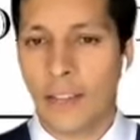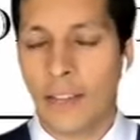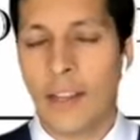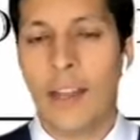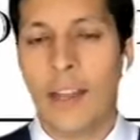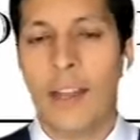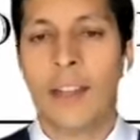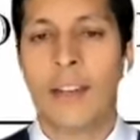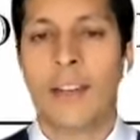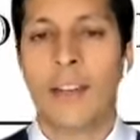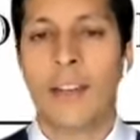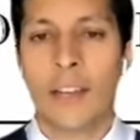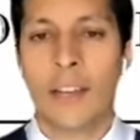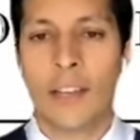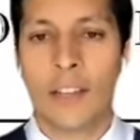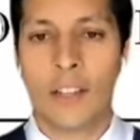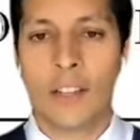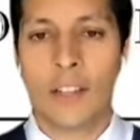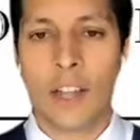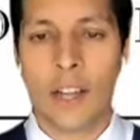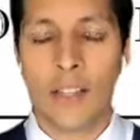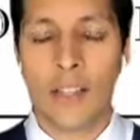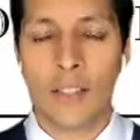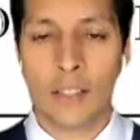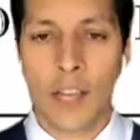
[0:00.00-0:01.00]
And a
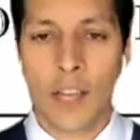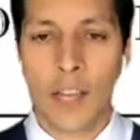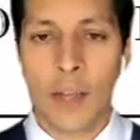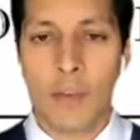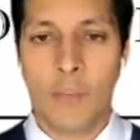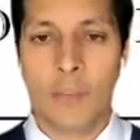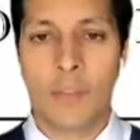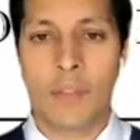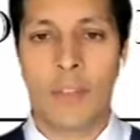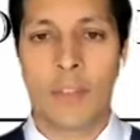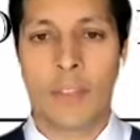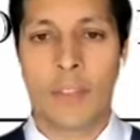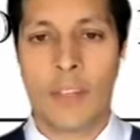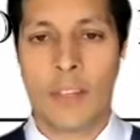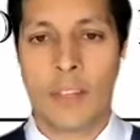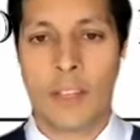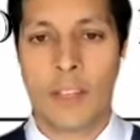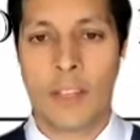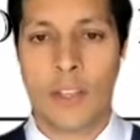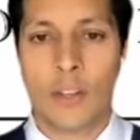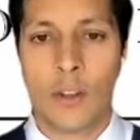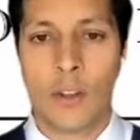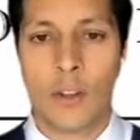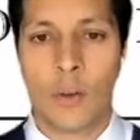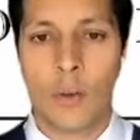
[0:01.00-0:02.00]
lot of times,
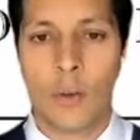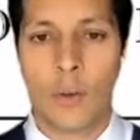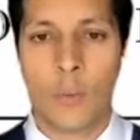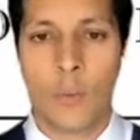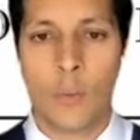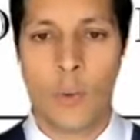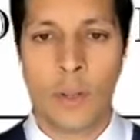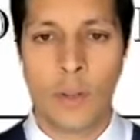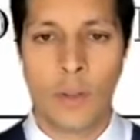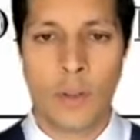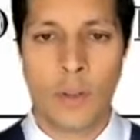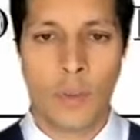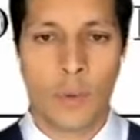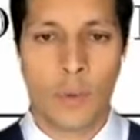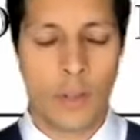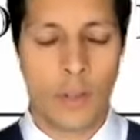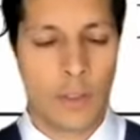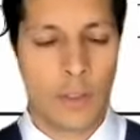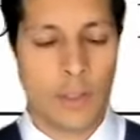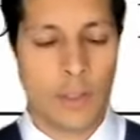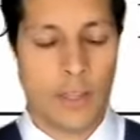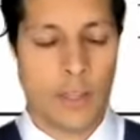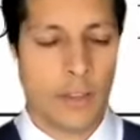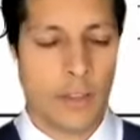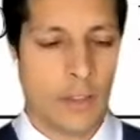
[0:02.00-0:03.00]

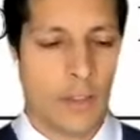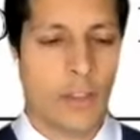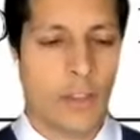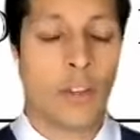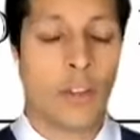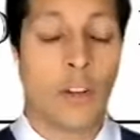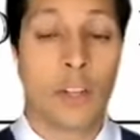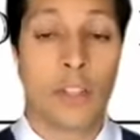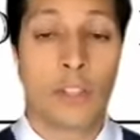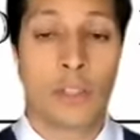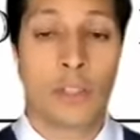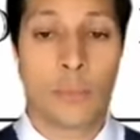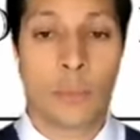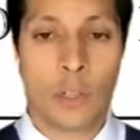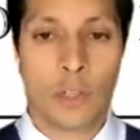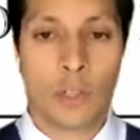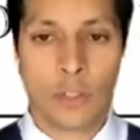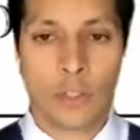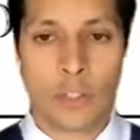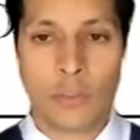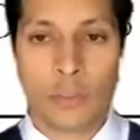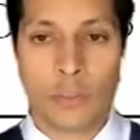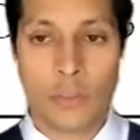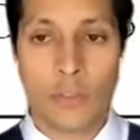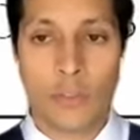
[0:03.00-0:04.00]
there are some
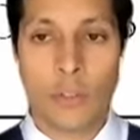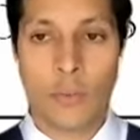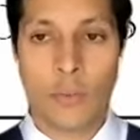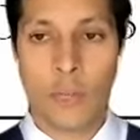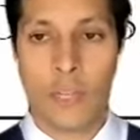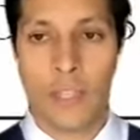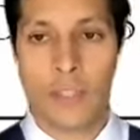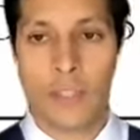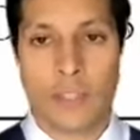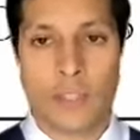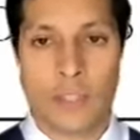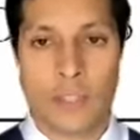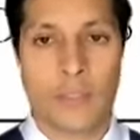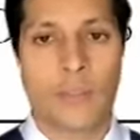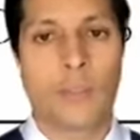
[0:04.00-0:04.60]
cultural nuances.